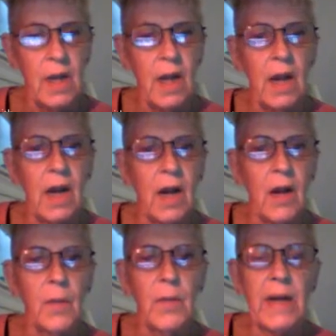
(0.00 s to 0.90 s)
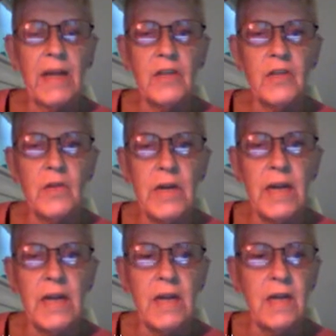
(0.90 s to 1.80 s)
But history
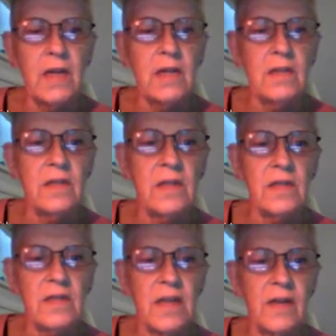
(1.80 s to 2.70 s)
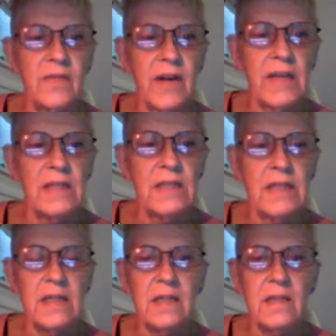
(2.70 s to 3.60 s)
is a set of
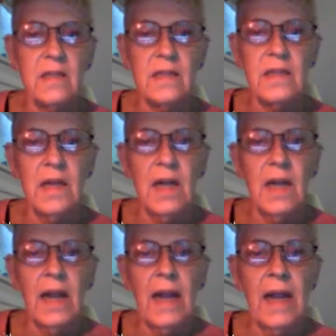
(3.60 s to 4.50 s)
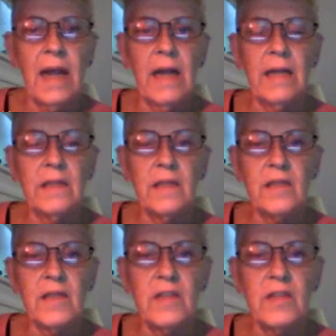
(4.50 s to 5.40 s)
ideas, and
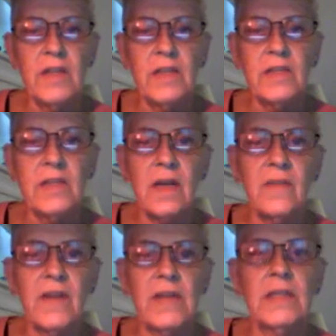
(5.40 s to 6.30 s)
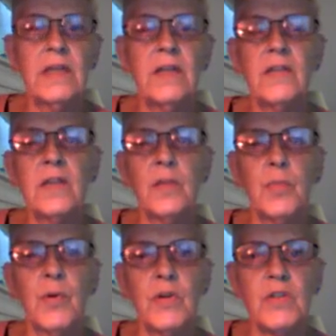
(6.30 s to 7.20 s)
essentially it's a set of ideas that
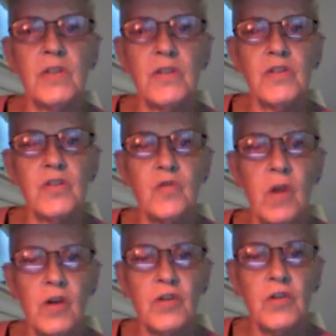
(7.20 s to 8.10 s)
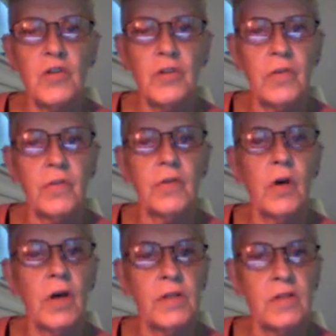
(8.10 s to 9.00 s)
puts a structure to
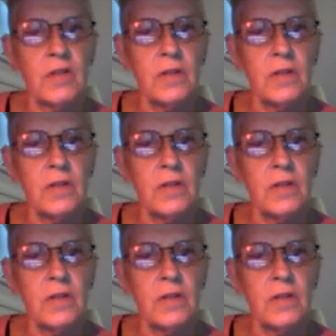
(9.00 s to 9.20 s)
thoughts.